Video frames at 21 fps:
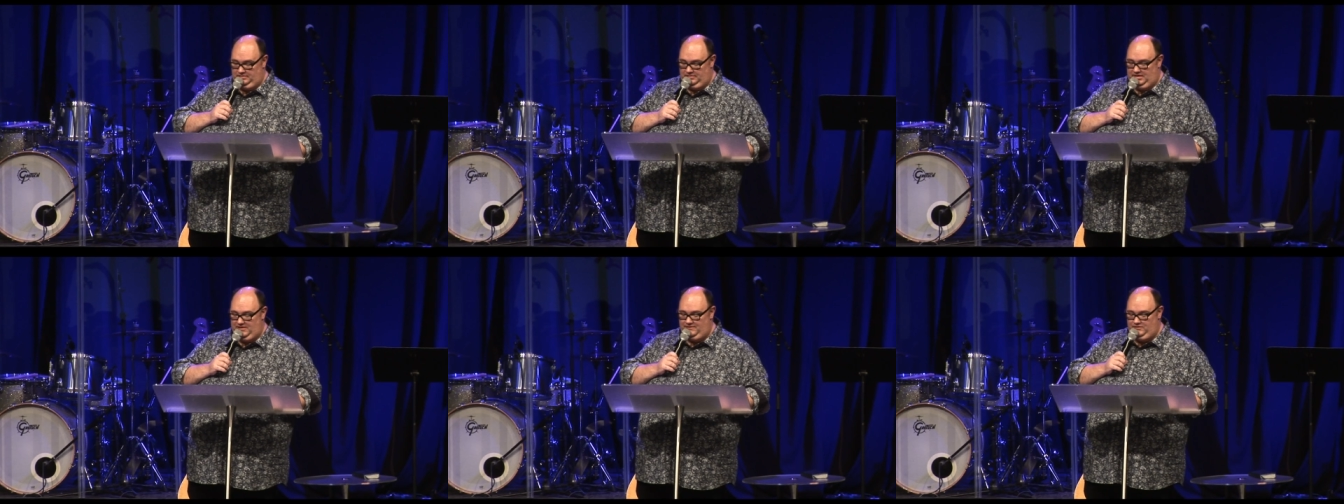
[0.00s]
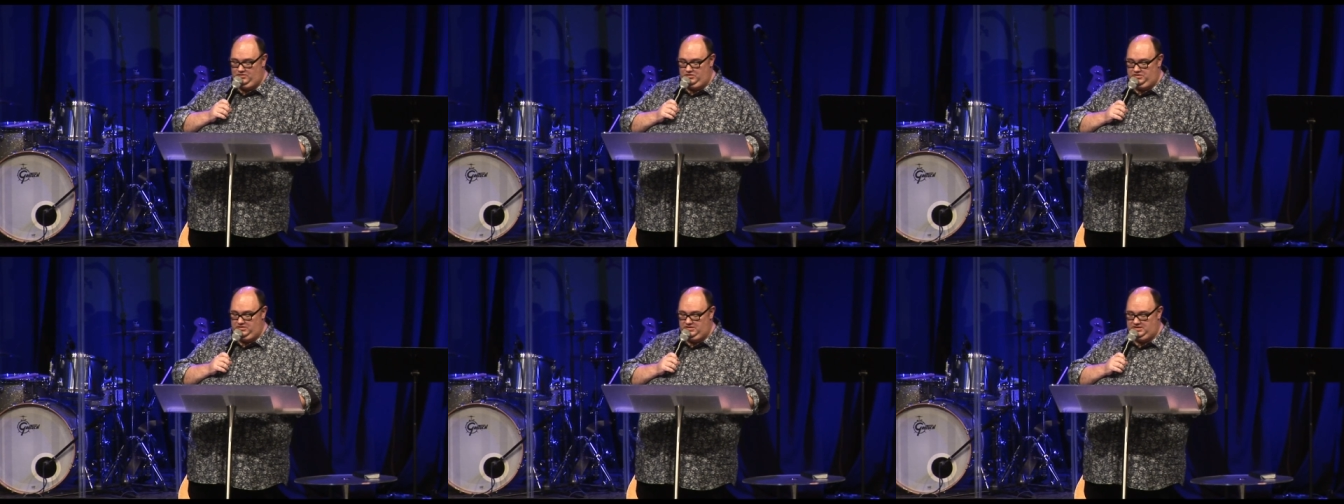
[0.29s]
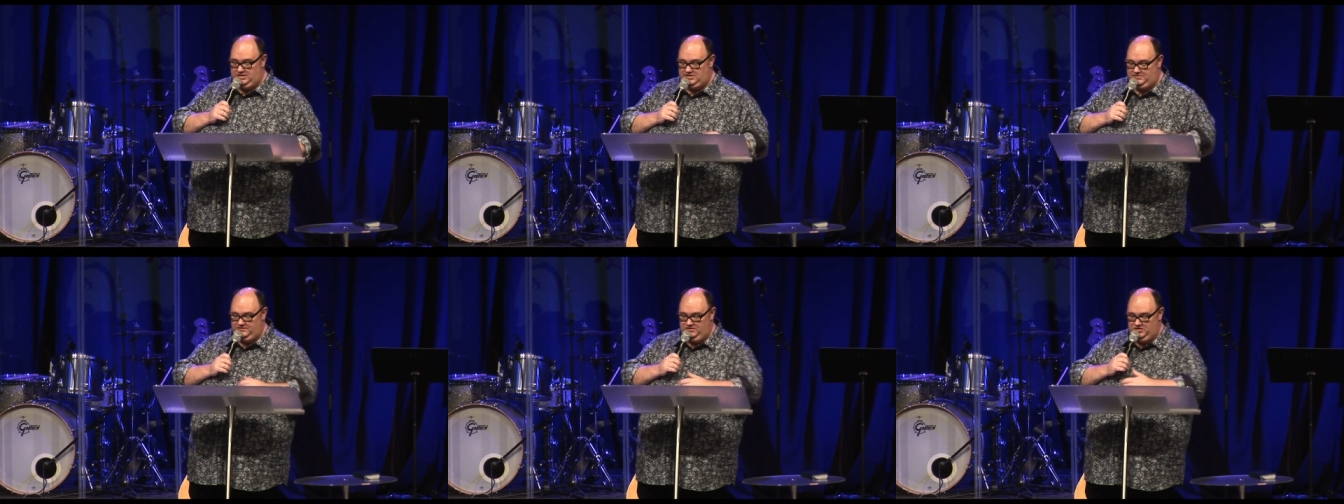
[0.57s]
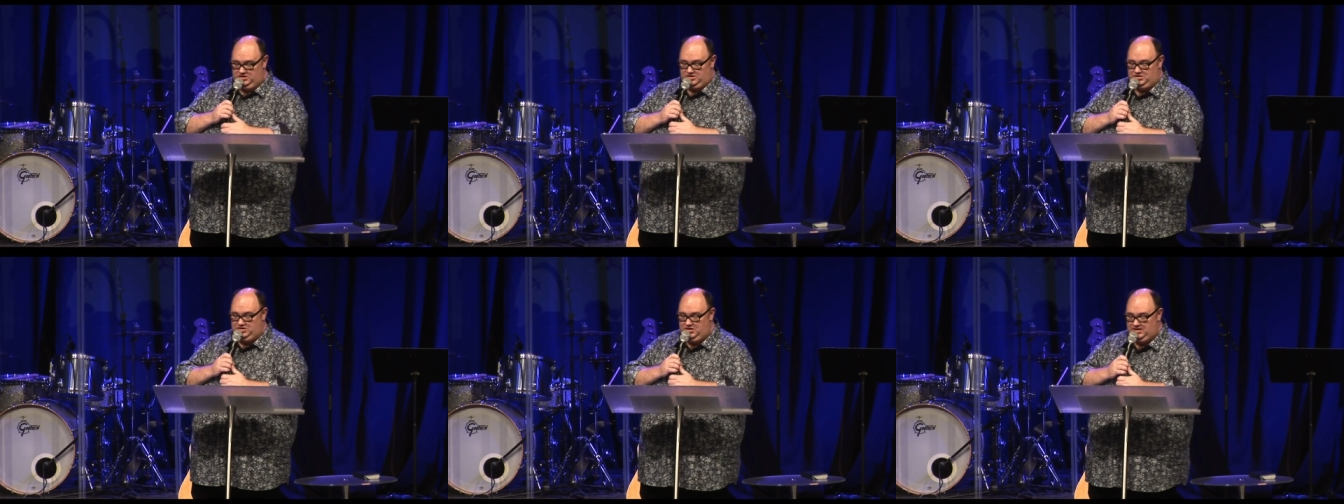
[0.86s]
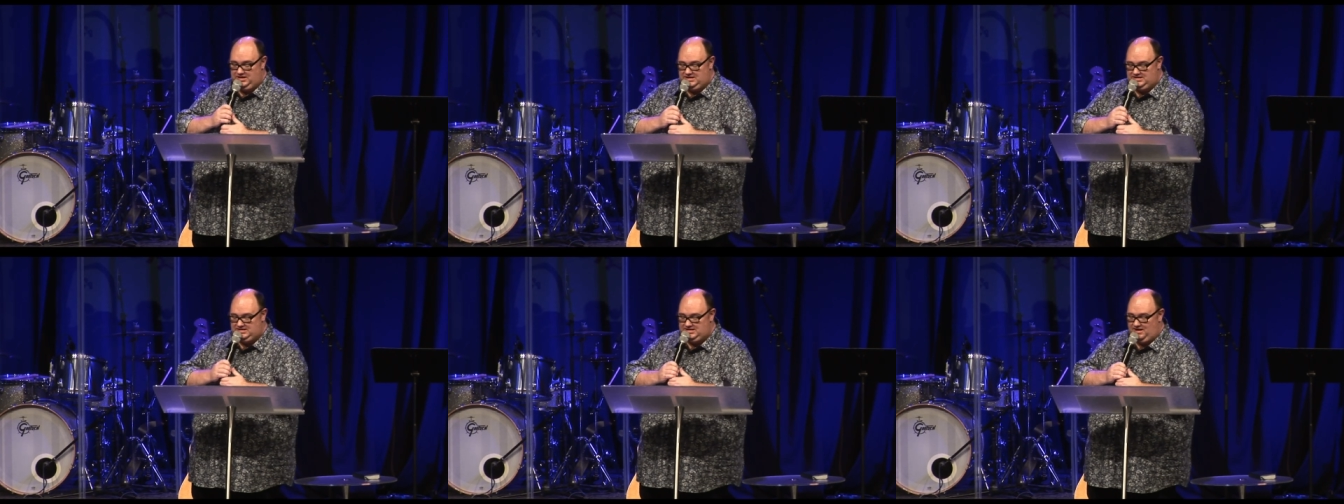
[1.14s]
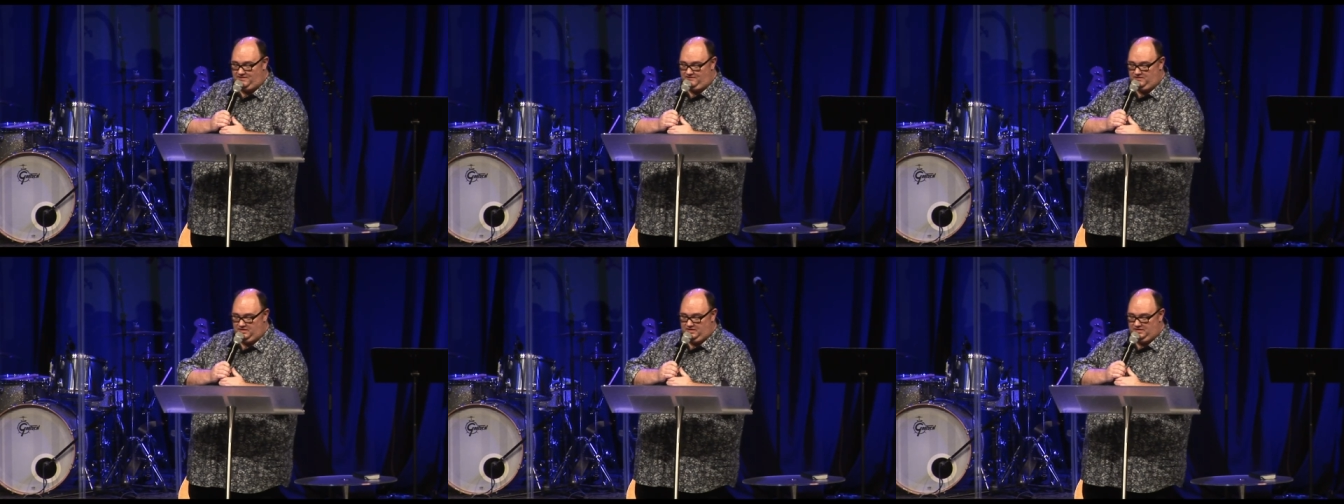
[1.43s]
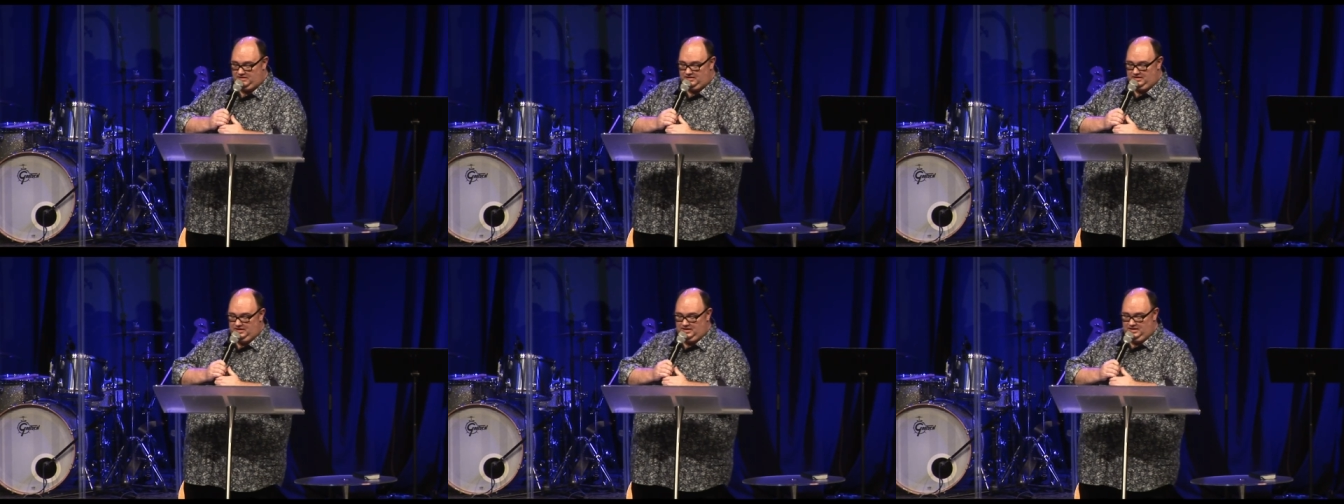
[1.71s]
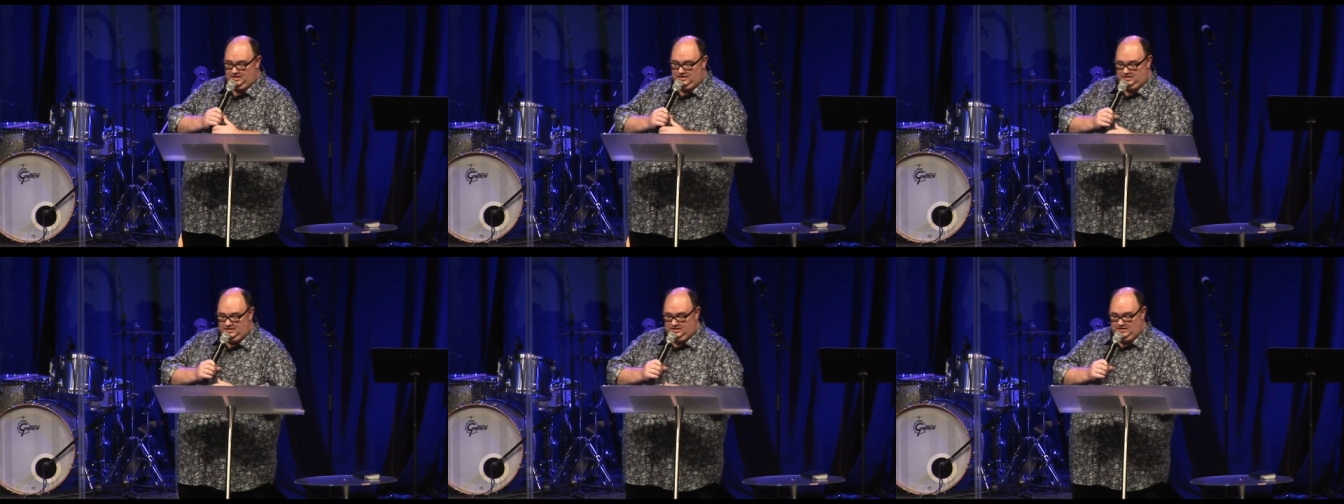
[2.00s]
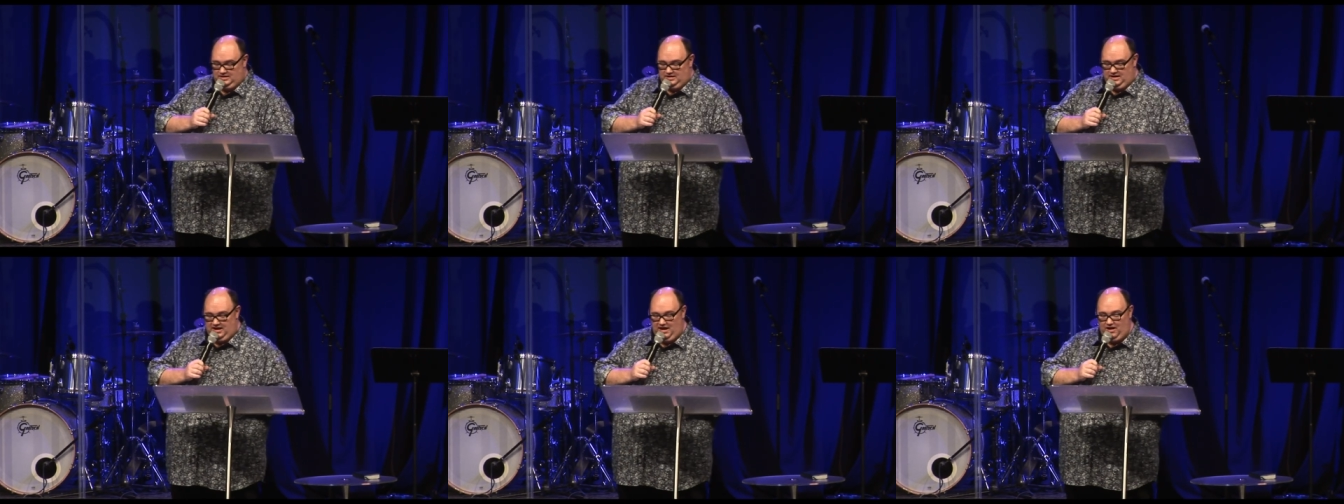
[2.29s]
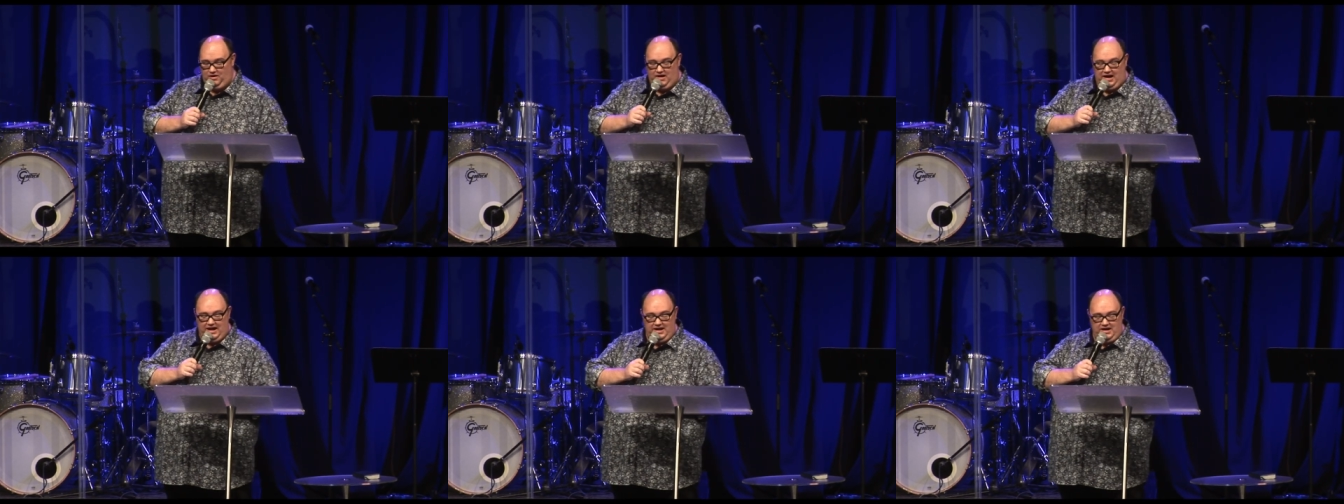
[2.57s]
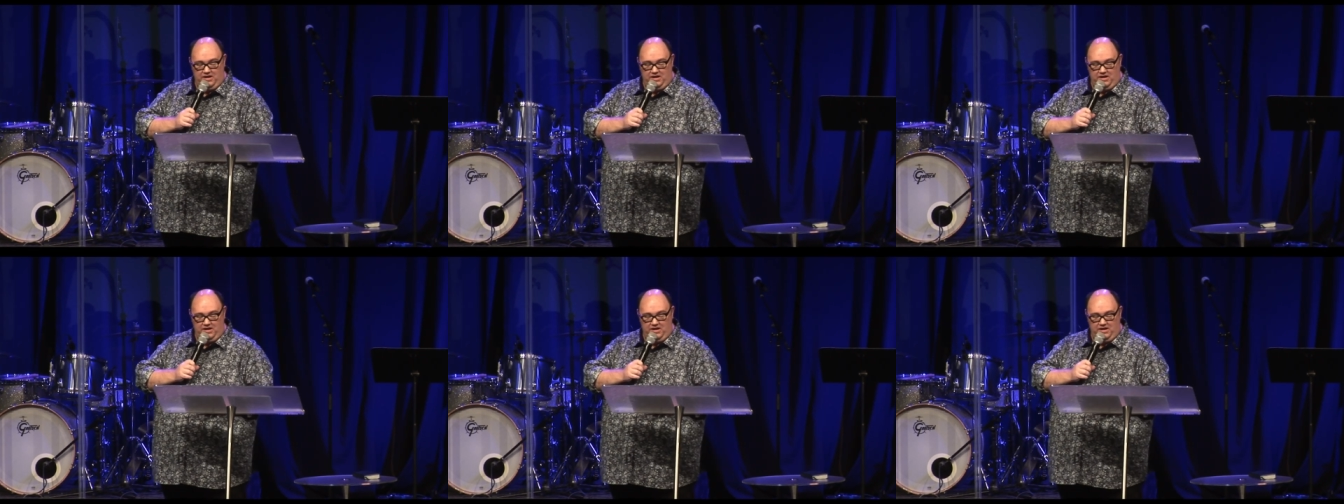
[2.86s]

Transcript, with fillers: Have a look at this, verse 37. Now I,